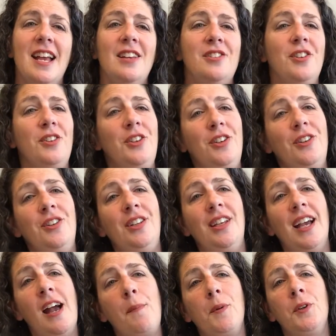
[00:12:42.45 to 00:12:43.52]
So use
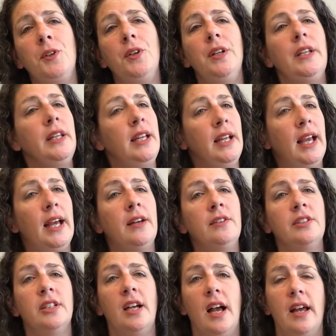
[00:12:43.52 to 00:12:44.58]
the opportunity now
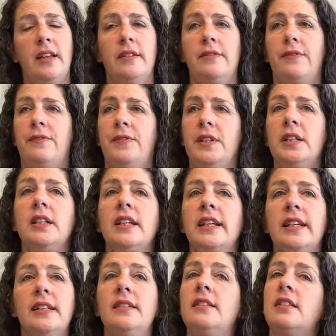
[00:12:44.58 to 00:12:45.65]
to kind of fill
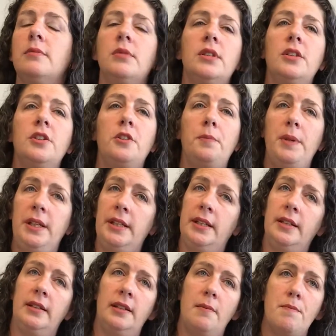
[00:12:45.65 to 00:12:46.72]
in some of those
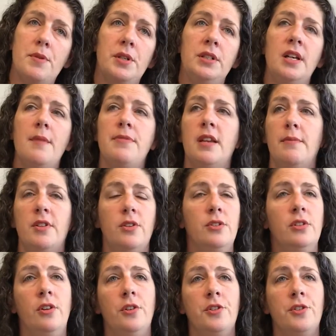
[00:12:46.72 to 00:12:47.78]
pieces and build up some of those